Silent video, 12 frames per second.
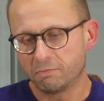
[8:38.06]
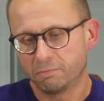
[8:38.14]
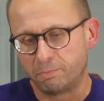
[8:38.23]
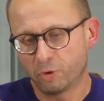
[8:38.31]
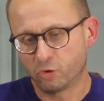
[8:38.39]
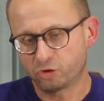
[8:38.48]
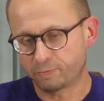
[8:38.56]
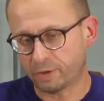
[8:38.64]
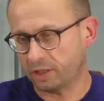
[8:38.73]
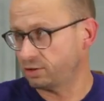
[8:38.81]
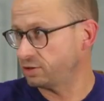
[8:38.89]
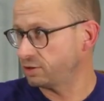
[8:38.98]
both
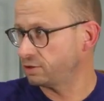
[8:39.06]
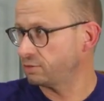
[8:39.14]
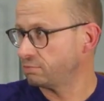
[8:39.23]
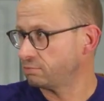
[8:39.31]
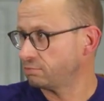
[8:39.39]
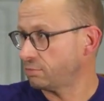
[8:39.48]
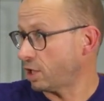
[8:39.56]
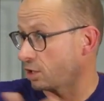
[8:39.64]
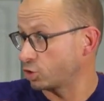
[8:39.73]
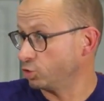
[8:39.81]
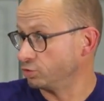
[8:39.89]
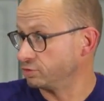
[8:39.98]
parts are
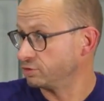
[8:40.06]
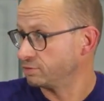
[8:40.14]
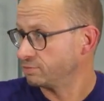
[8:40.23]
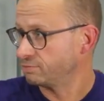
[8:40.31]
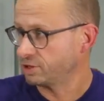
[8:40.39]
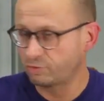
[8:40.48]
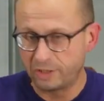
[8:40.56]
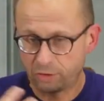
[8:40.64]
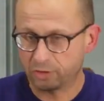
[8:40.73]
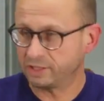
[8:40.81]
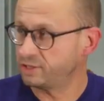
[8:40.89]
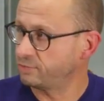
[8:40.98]
code, but we
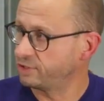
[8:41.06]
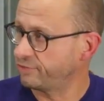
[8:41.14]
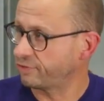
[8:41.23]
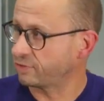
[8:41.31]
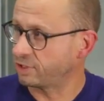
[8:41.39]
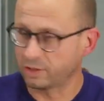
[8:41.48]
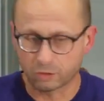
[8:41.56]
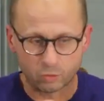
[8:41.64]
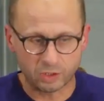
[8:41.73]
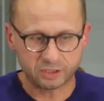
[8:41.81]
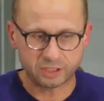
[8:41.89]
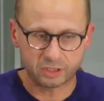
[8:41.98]
look at them differently. On
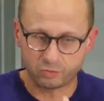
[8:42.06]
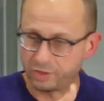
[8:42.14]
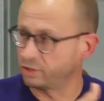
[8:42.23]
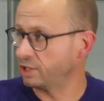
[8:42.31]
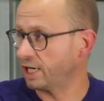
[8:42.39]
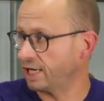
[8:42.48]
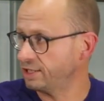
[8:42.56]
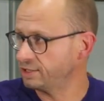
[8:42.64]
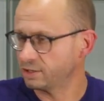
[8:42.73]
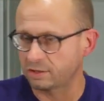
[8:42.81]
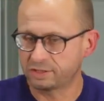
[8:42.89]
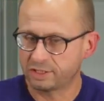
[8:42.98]
one side, we
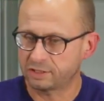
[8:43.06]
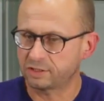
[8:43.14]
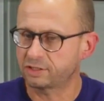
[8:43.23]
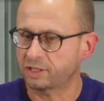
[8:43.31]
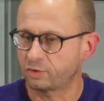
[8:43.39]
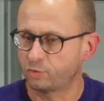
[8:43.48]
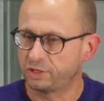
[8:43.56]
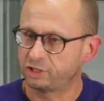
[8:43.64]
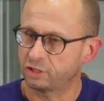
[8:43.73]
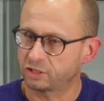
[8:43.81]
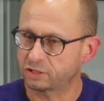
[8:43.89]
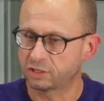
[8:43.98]
analyze. On the other side, we
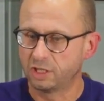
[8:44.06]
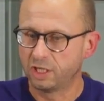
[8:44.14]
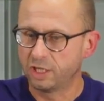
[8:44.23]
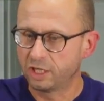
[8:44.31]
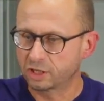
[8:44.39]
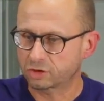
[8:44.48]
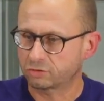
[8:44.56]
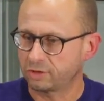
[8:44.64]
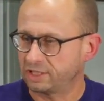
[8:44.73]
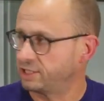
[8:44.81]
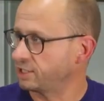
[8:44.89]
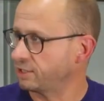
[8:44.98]
just
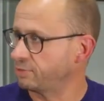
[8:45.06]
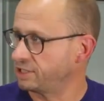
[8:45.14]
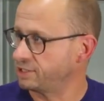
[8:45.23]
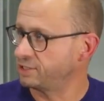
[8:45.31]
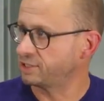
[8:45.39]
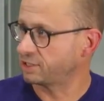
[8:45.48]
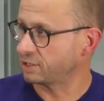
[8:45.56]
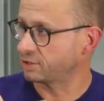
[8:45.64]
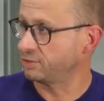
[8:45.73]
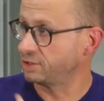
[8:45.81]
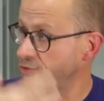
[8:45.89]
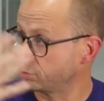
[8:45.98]
create databases that are
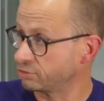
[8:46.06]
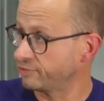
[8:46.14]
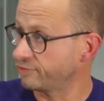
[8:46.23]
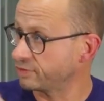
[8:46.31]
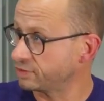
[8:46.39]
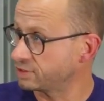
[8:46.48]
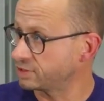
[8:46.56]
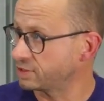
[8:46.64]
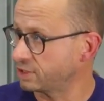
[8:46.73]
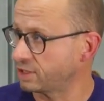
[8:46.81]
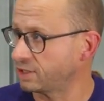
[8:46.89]
going to reference